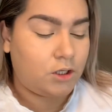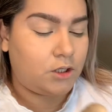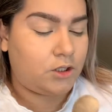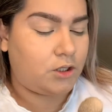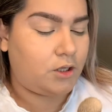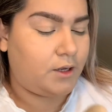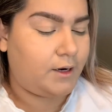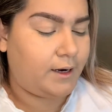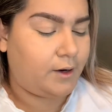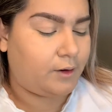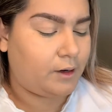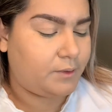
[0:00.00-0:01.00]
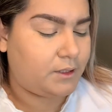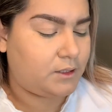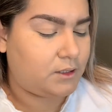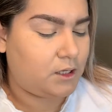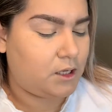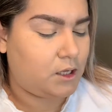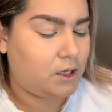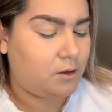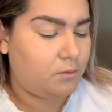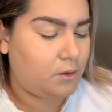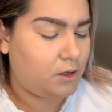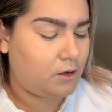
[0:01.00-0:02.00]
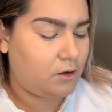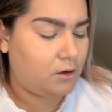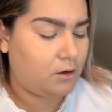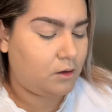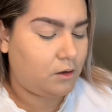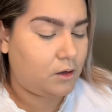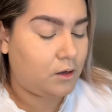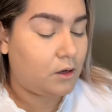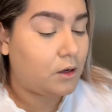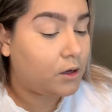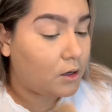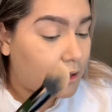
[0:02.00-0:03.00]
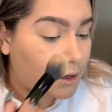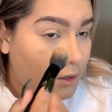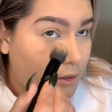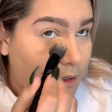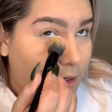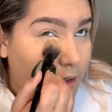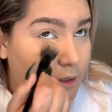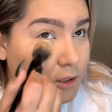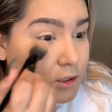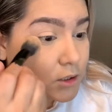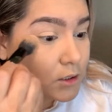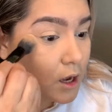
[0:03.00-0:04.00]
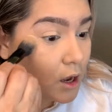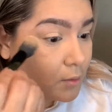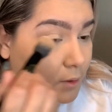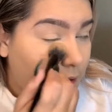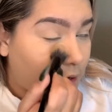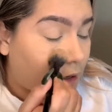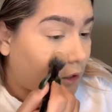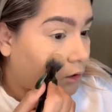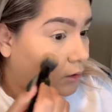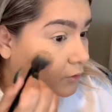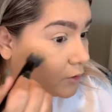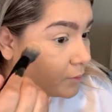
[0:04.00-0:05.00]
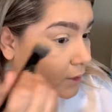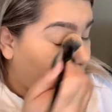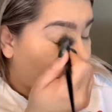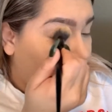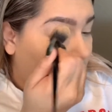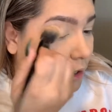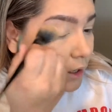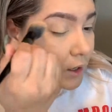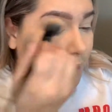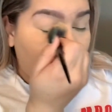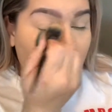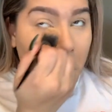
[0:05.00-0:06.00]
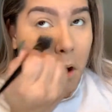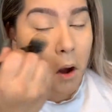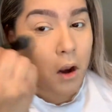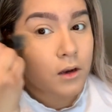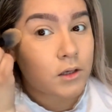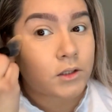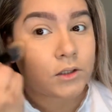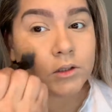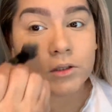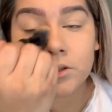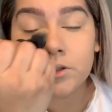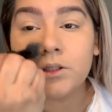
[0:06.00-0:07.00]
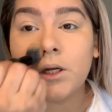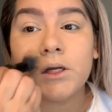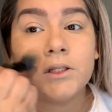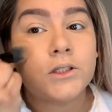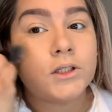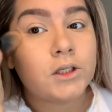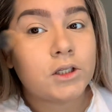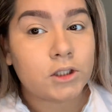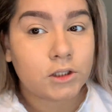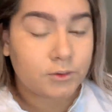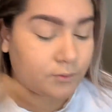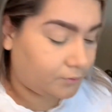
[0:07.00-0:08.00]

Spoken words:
So then I grab some and then I just dab it all over my under eye to conceal.